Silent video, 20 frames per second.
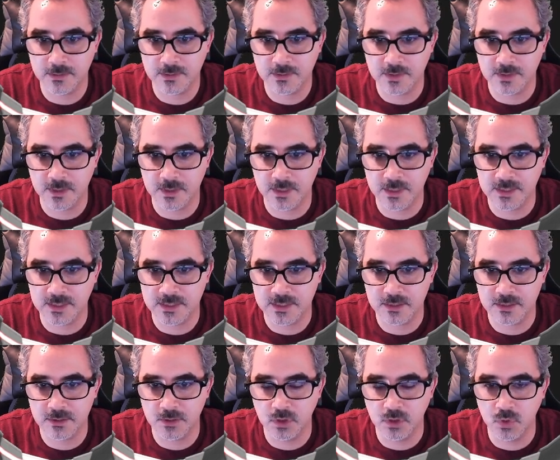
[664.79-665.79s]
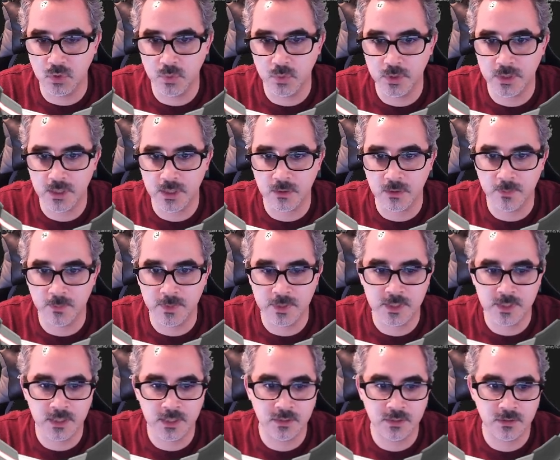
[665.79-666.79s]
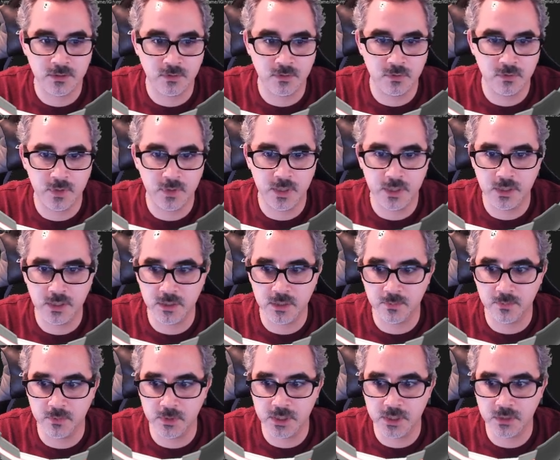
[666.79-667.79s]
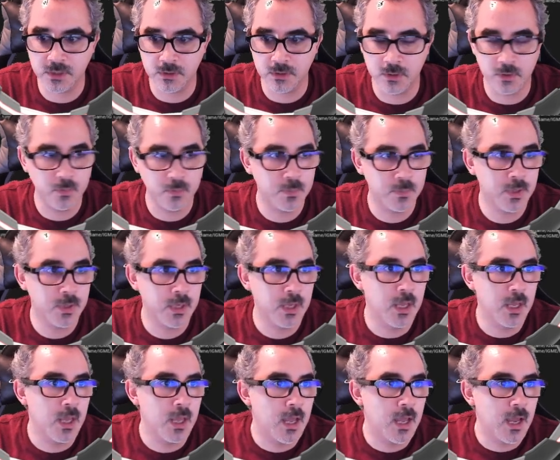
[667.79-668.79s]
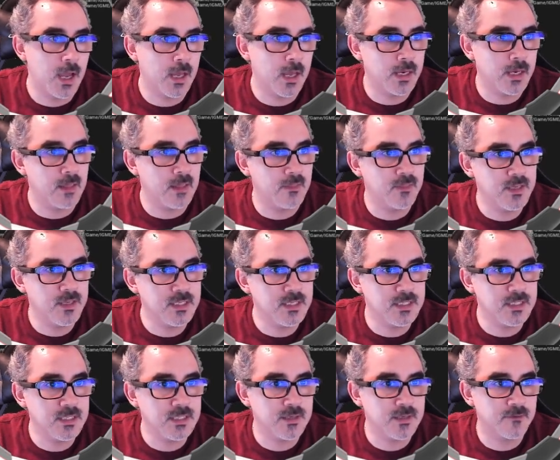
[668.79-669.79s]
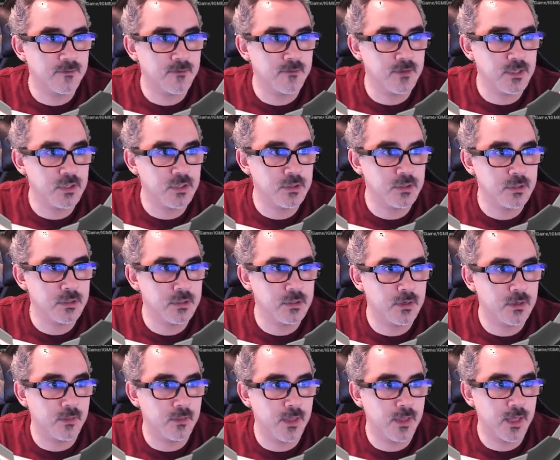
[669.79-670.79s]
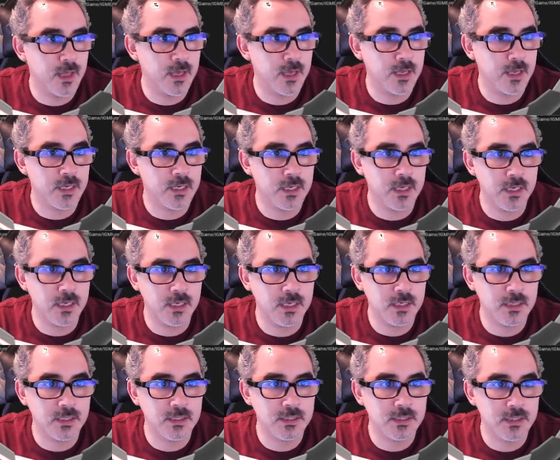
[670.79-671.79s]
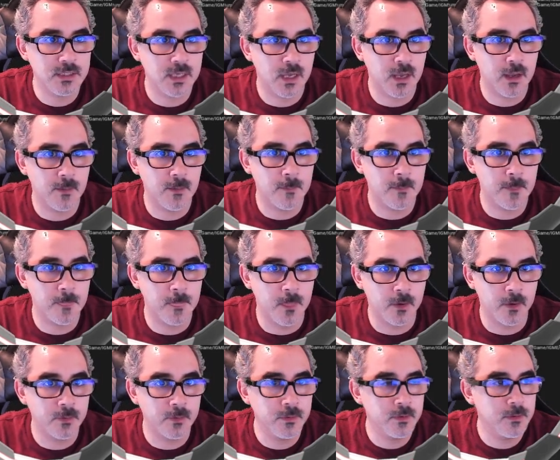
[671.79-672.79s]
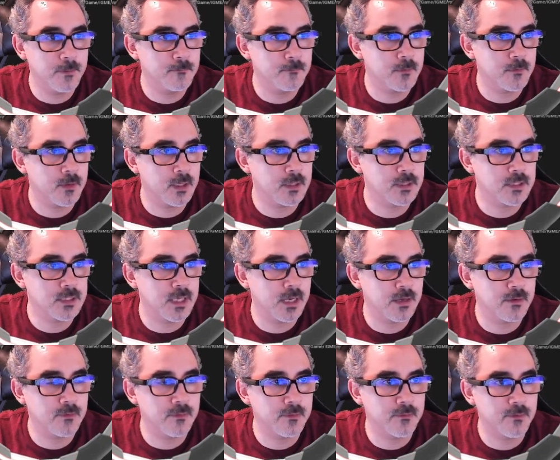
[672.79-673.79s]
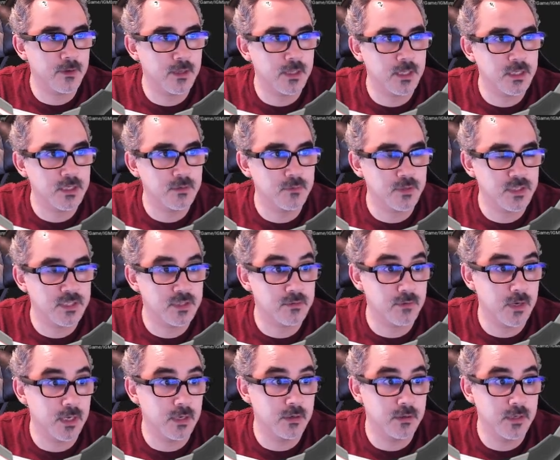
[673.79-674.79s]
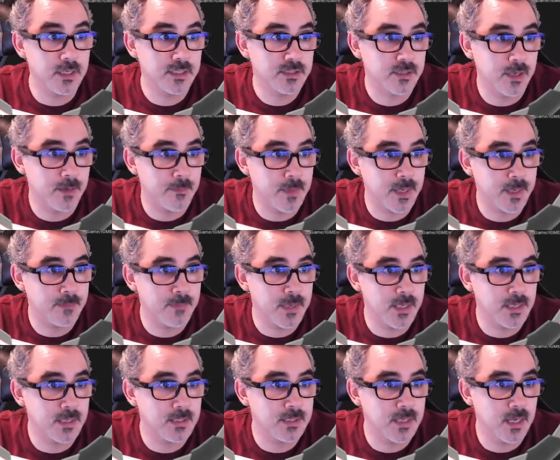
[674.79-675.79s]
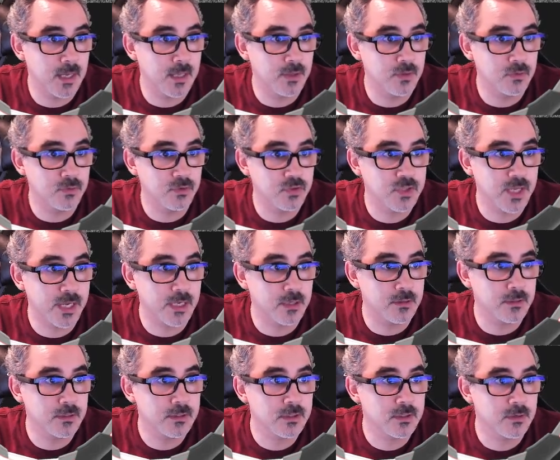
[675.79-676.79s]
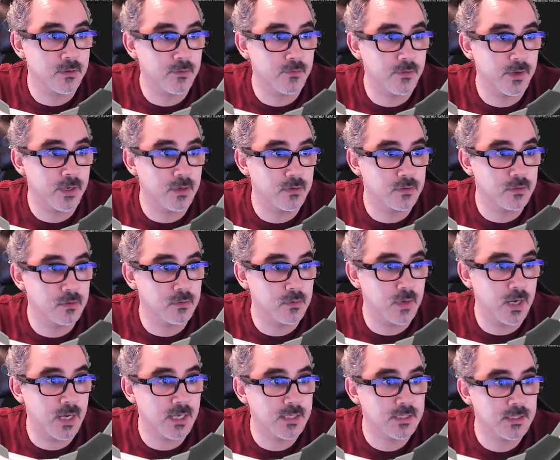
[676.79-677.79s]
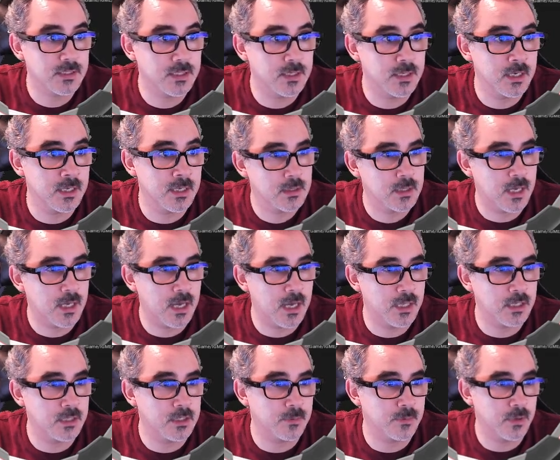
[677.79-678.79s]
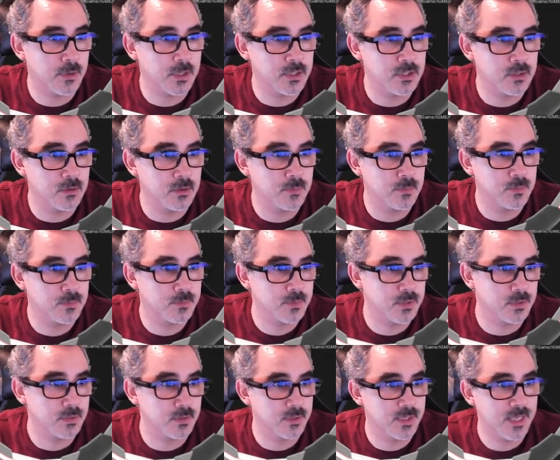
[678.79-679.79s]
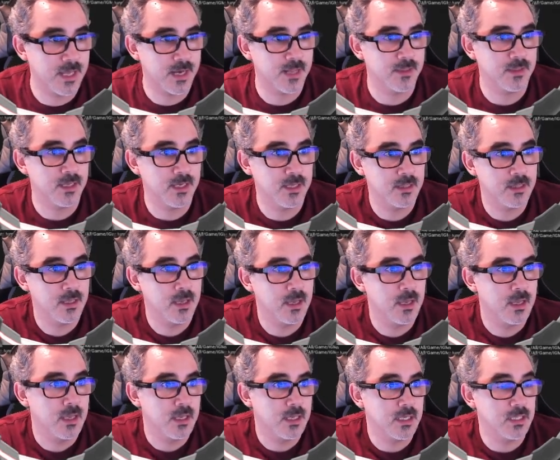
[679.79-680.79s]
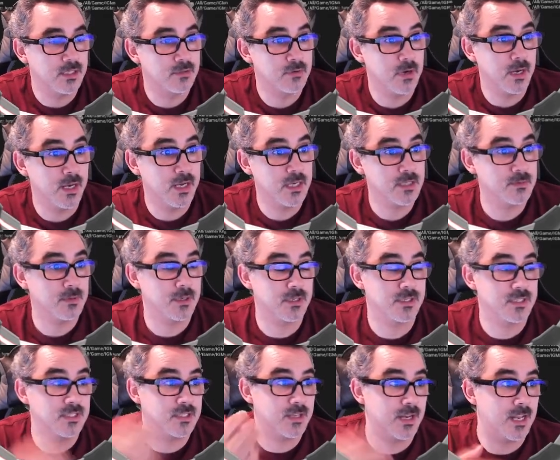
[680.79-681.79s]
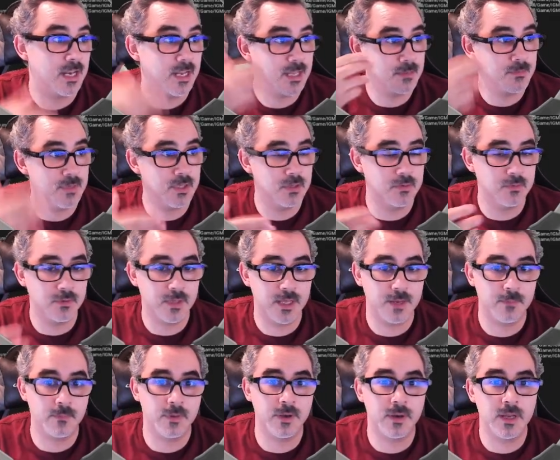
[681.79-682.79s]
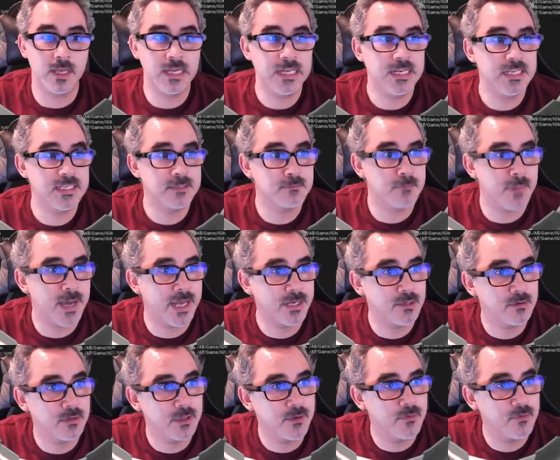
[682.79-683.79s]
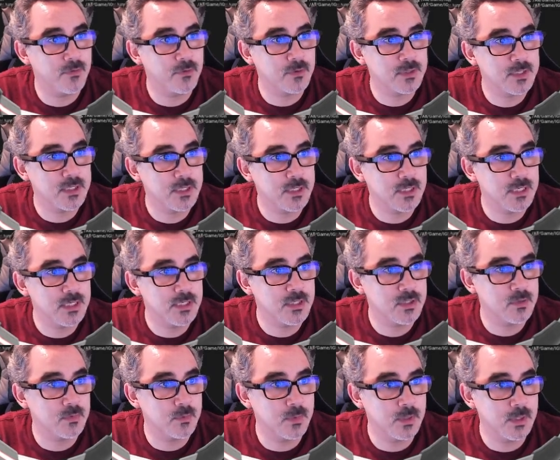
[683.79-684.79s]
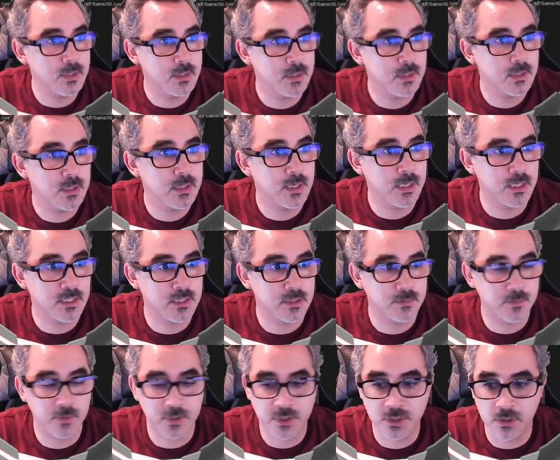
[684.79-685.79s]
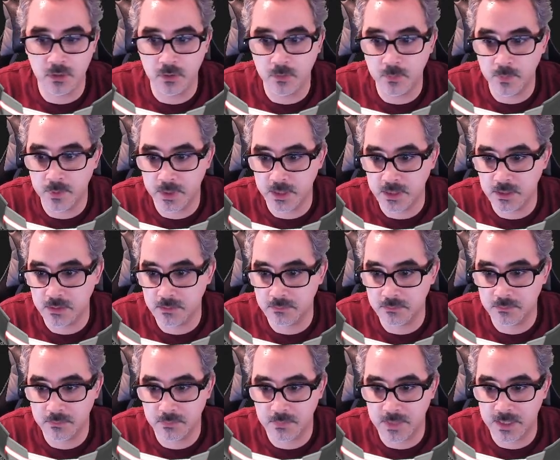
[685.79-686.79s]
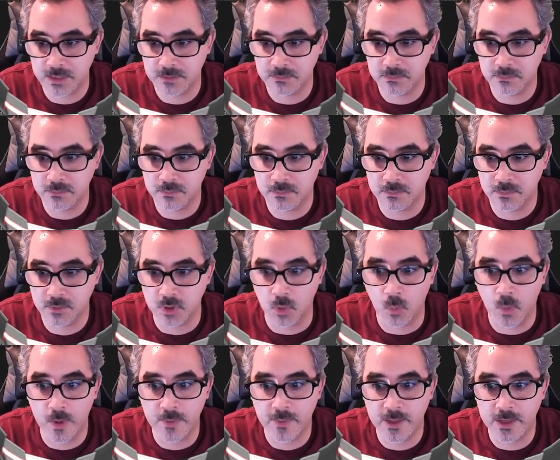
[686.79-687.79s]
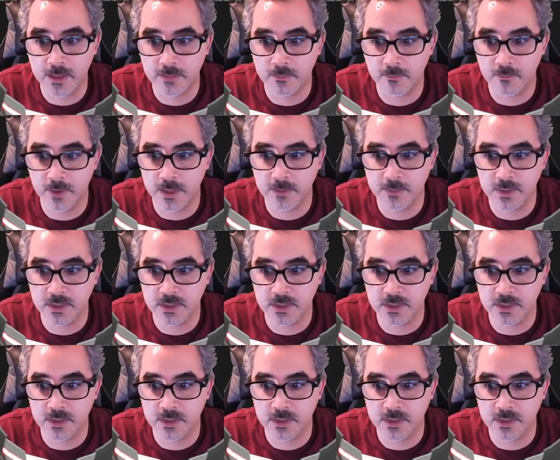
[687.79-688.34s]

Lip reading: See, it's doing a compensation to do an interpolation loop. And this is a feature that is known inside of Unreal Engine, which is really good. That's going to make me do cycles. So if I go to Asset and add interpolation loop, so that at the end, it's really nice because it's going to let me do that. But it is manually forcing this to be an interpolation loop, and I don't want that, right?